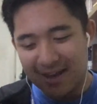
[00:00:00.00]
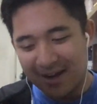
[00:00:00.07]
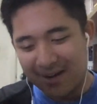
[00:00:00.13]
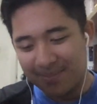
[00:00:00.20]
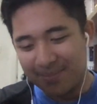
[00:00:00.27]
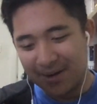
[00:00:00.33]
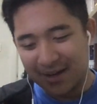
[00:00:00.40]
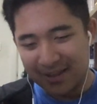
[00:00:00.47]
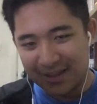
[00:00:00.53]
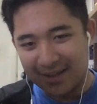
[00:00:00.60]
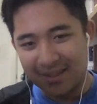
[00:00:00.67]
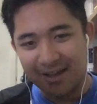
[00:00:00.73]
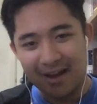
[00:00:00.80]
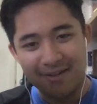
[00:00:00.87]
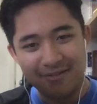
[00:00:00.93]
outbreak that
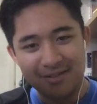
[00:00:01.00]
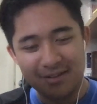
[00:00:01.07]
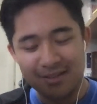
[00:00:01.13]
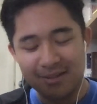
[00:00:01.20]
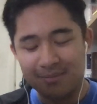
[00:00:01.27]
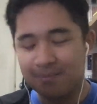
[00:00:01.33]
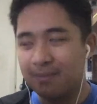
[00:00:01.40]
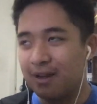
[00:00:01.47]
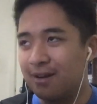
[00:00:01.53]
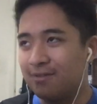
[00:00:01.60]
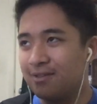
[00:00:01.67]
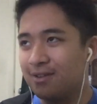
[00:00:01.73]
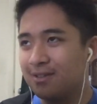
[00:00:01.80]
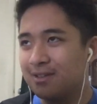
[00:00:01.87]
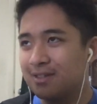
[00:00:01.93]
the Aval-
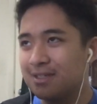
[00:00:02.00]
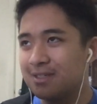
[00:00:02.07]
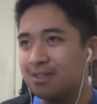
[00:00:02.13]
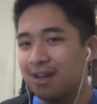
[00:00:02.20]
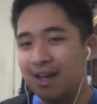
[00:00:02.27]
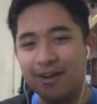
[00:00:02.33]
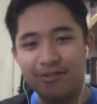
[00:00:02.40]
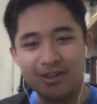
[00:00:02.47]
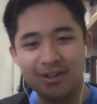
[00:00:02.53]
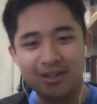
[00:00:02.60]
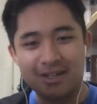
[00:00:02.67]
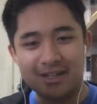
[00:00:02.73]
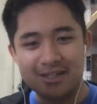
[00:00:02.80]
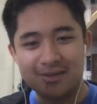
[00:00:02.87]
Avalon Cluster? Avalon Cluster,